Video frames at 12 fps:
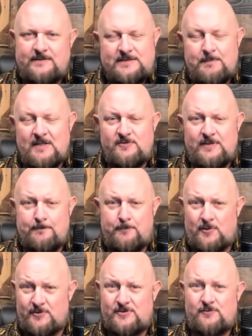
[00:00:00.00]
especially in
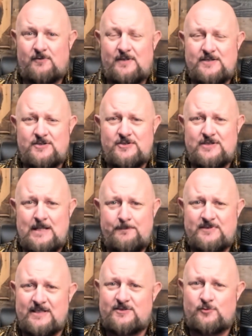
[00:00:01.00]
personal
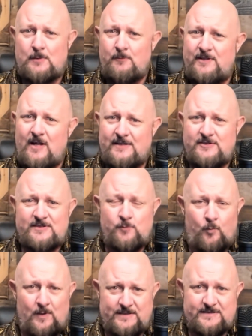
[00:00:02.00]
relationships, it's normally not just
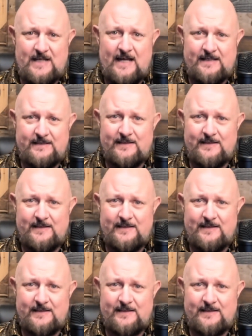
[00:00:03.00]
one-sided.